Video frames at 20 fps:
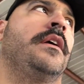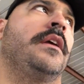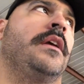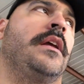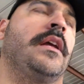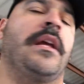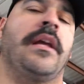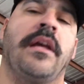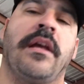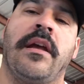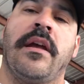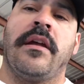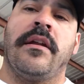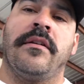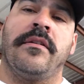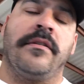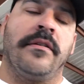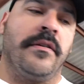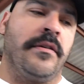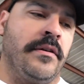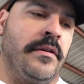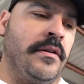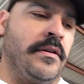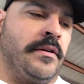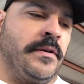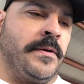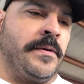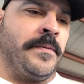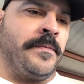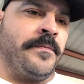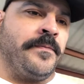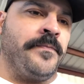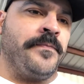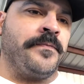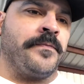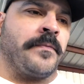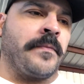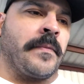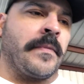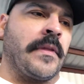and
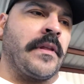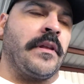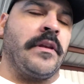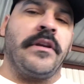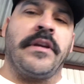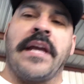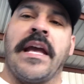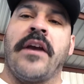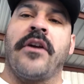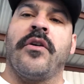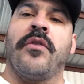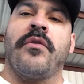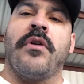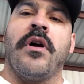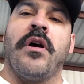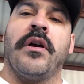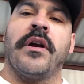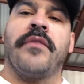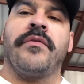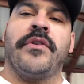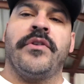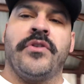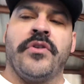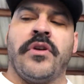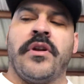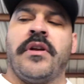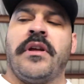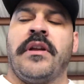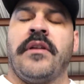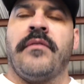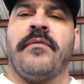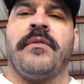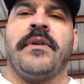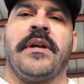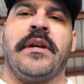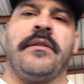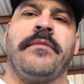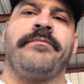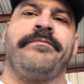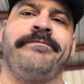you can't go wrong if you're doing it
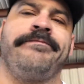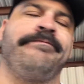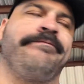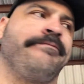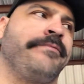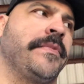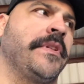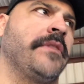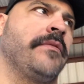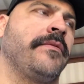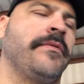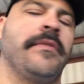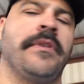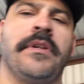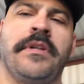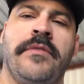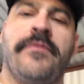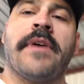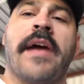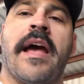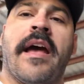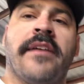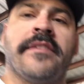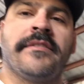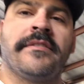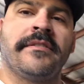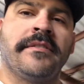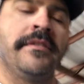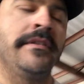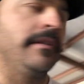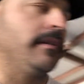in fast.